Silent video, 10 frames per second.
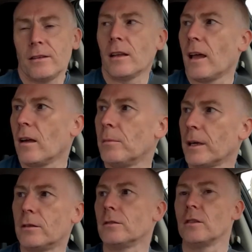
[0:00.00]
and you're like, oh
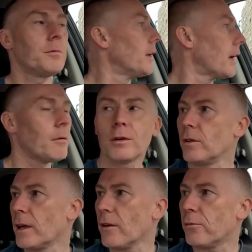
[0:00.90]
my goodness me, how am I
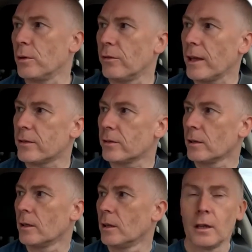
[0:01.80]
going to get through this?
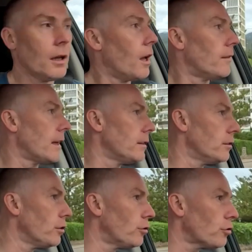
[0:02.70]
And then
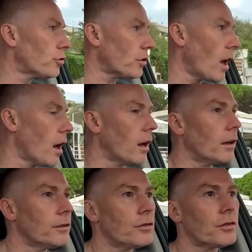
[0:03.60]
you just start,
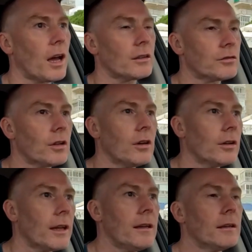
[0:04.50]
and you start
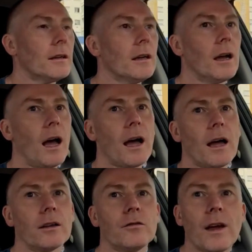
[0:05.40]
slowly,
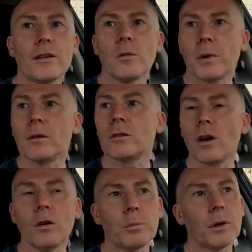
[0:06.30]
and then you build
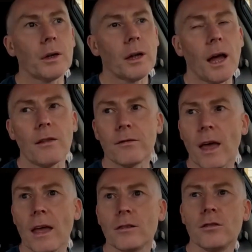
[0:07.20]
up, and
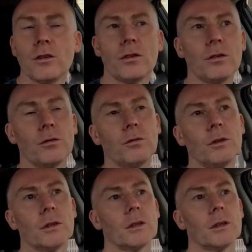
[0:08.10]
then you